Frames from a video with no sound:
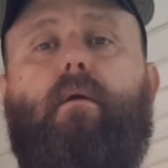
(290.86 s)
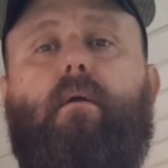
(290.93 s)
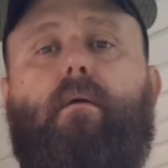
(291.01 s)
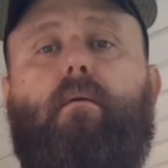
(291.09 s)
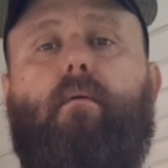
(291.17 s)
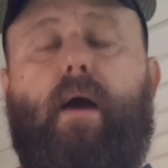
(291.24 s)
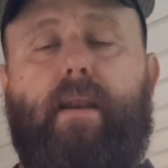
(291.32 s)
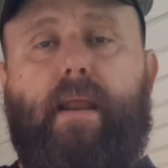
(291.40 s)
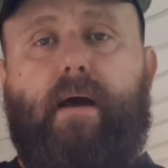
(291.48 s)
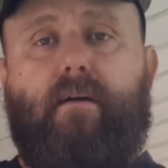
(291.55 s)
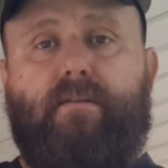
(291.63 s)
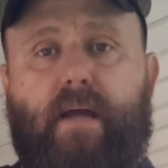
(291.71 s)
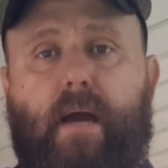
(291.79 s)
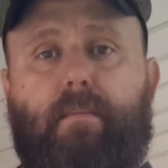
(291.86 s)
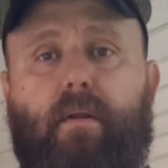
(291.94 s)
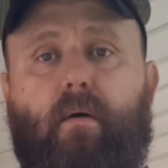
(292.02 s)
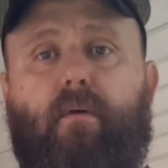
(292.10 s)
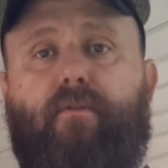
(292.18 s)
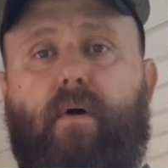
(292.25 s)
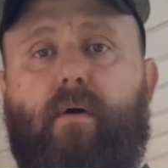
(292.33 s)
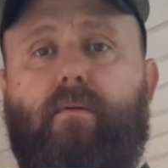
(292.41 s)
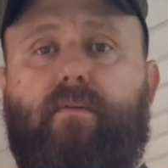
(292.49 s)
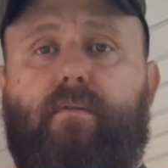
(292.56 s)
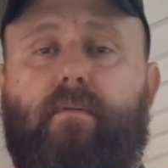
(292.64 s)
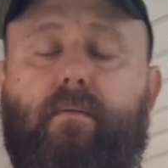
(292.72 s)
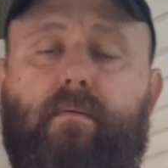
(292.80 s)
Right now it's time to do it,
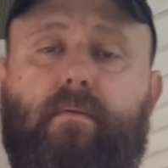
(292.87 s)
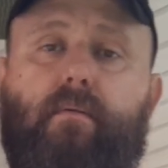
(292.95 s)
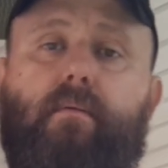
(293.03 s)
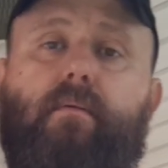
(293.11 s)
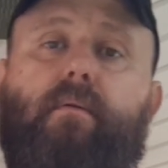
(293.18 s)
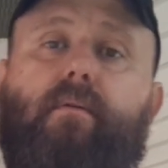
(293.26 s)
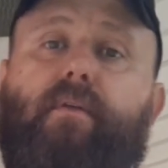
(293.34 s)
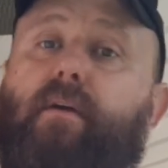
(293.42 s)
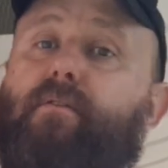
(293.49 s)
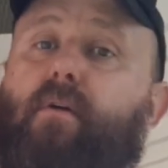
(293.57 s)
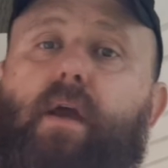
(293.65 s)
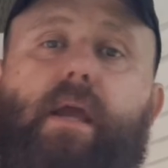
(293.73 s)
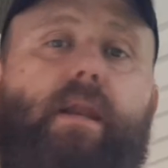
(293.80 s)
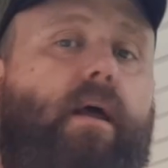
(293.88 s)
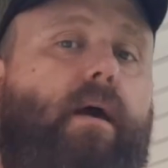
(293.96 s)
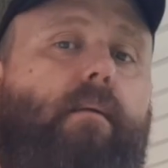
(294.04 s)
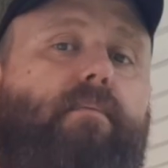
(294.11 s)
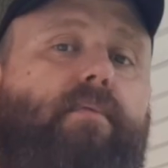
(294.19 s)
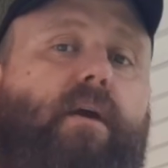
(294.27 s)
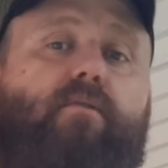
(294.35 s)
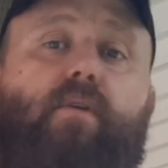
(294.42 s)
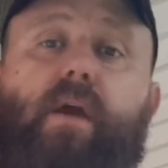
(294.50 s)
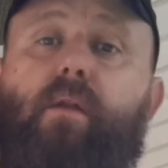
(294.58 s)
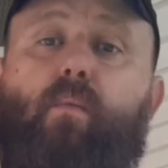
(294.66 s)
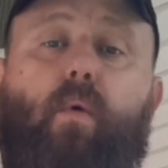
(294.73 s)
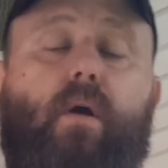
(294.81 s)
folks. Things are heating up. Things are
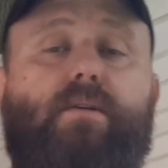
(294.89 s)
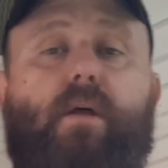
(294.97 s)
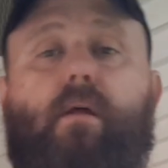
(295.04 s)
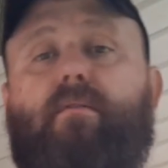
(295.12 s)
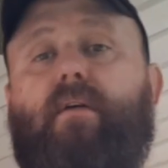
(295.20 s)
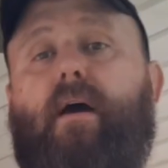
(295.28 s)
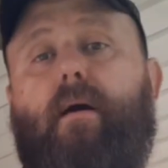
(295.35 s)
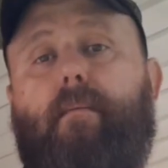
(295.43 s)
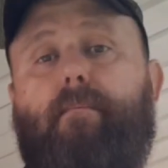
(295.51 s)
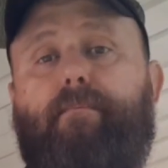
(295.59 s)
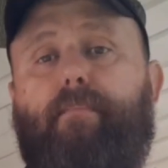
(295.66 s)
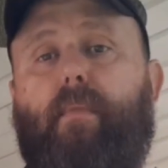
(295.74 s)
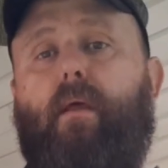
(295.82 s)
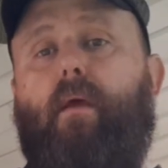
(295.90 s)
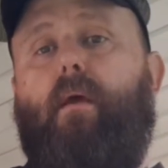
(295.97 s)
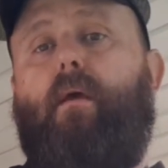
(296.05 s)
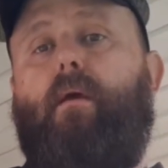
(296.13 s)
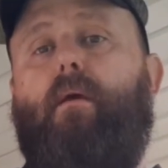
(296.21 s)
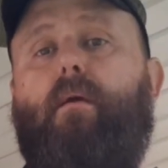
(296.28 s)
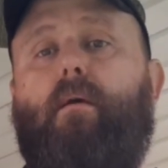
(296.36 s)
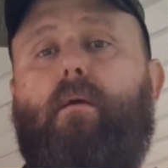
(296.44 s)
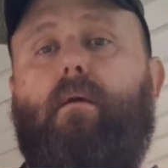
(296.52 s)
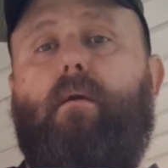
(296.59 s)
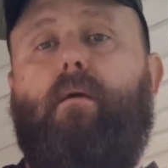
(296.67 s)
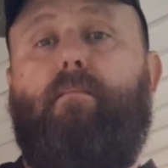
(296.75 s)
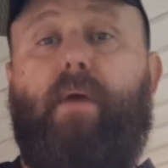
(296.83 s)
getting worse all the time.
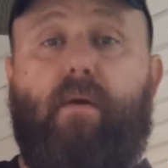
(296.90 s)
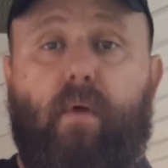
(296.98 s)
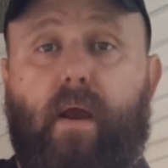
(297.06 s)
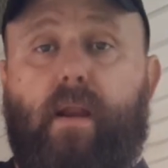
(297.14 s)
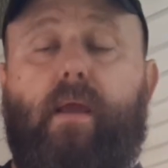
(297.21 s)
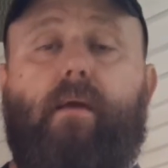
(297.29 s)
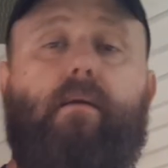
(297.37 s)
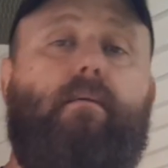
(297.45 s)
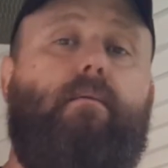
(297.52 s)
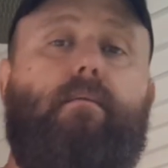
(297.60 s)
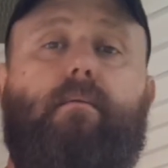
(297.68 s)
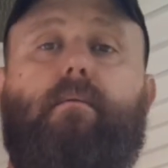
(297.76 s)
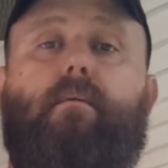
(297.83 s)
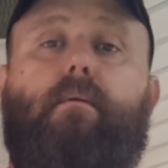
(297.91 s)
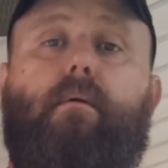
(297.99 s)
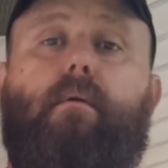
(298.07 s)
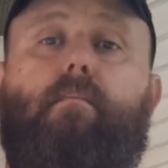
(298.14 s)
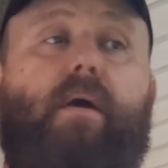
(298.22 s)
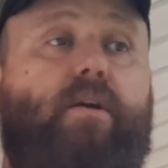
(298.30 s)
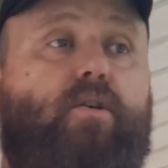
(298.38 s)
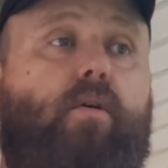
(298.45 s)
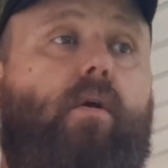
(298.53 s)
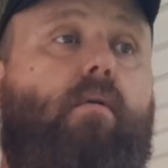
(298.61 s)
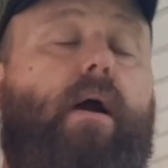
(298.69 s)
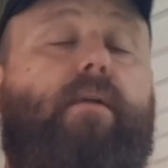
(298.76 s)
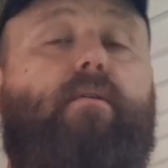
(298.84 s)
Be ready. Make sure
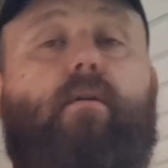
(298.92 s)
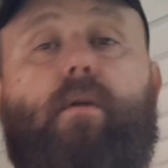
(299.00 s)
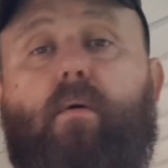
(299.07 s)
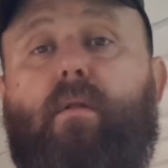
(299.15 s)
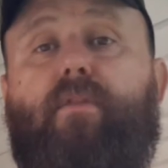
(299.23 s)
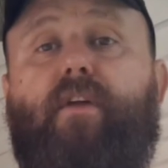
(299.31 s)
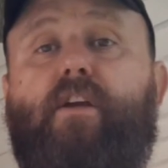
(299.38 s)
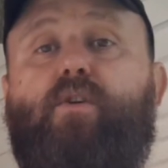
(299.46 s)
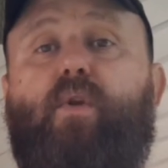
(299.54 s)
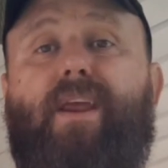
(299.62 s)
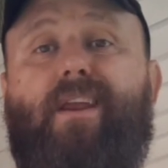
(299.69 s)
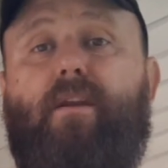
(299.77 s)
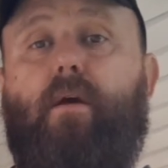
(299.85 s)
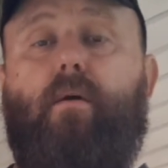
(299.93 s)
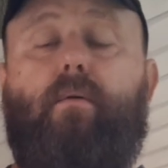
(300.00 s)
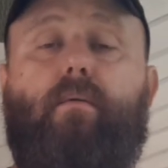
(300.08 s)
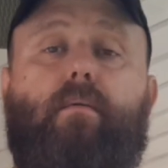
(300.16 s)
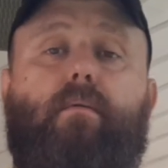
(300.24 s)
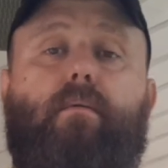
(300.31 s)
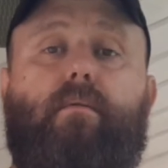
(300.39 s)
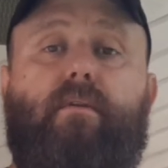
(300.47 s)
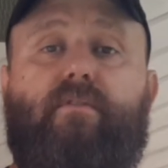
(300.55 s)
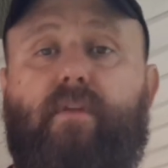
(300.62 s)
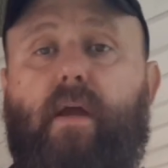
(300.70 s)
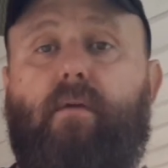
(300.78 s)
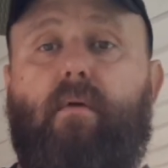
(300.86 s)
you're out there doing the things you need to do to
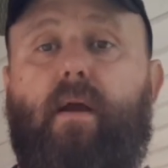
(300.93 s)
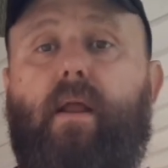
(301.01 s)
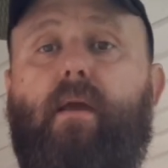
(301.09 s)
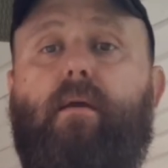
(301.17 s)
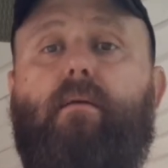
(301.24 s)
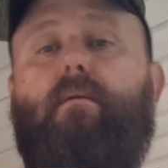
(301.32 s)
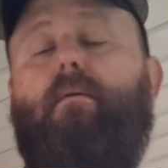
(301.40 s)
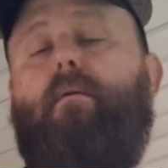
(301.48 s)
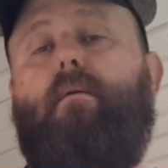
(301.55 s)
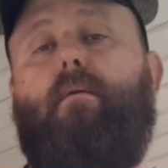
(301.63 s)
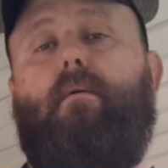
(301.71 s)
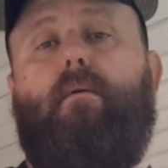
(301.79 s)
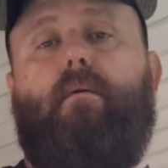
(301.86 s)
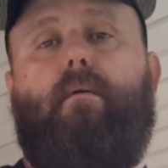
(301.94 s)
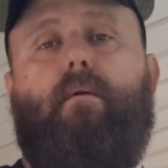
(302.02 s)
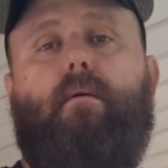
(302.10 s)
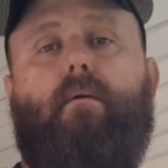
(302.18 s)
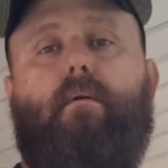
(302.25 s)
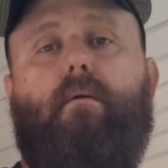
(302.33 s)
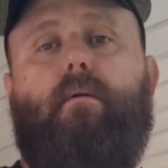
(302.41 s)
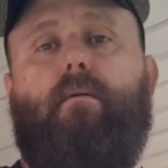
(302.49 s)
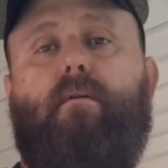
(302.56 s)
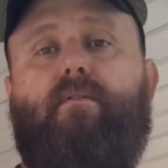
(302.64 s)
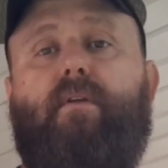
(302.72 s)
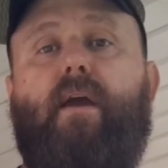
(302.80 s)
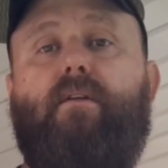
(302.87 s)
stay ready.
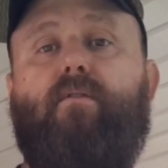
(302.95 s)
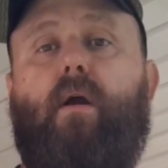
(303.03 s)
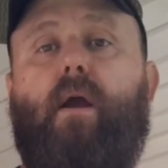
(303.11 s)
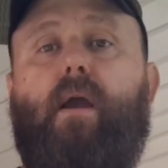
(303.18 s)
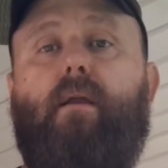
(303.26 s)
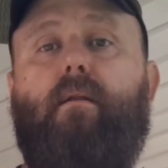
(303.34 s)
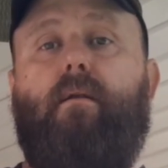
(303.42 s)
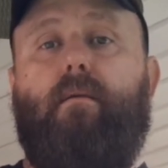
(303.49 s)
Stay trained.